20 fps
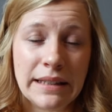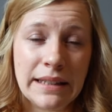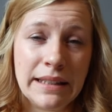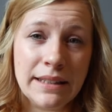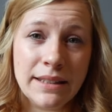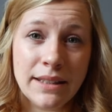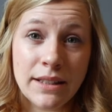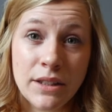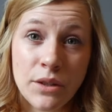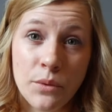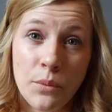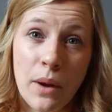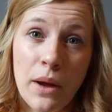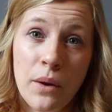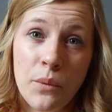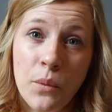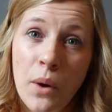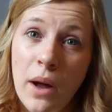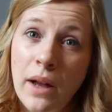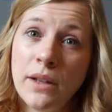easy to
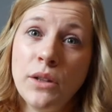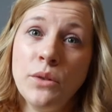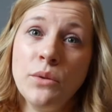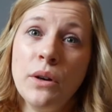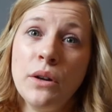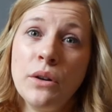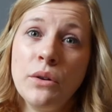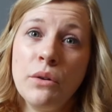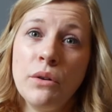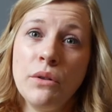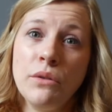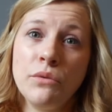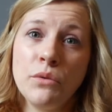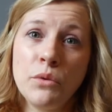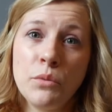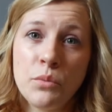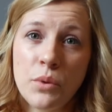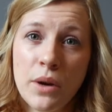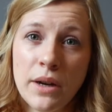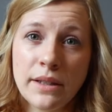wear while you are going
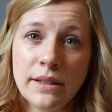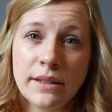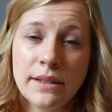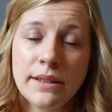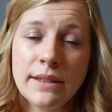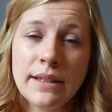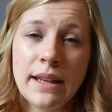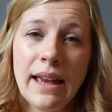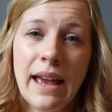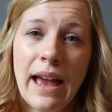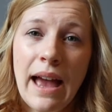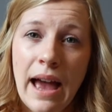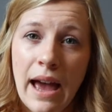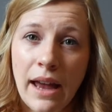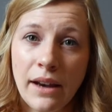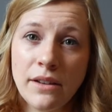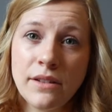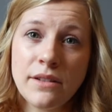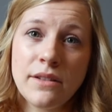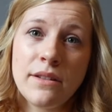through pregnancy
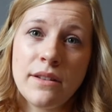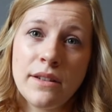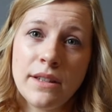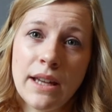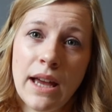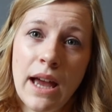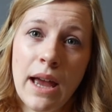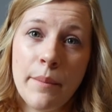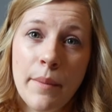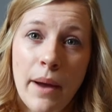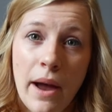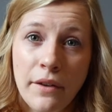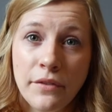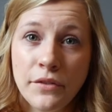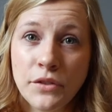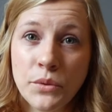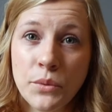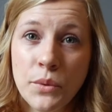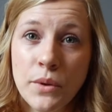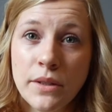and the time
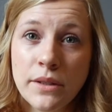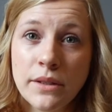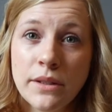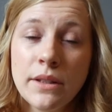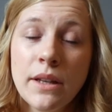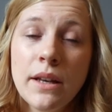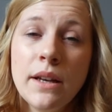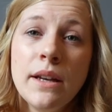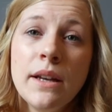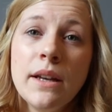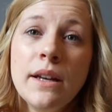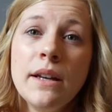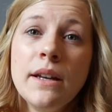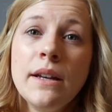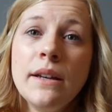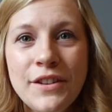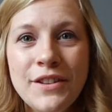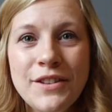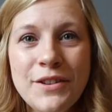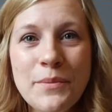afterwards.
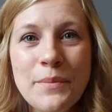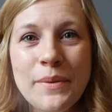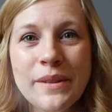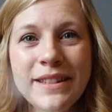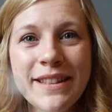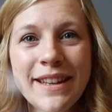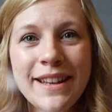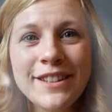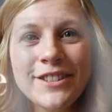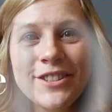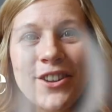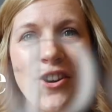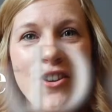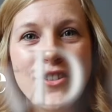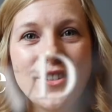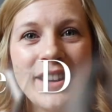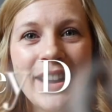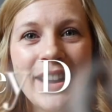Number 6 on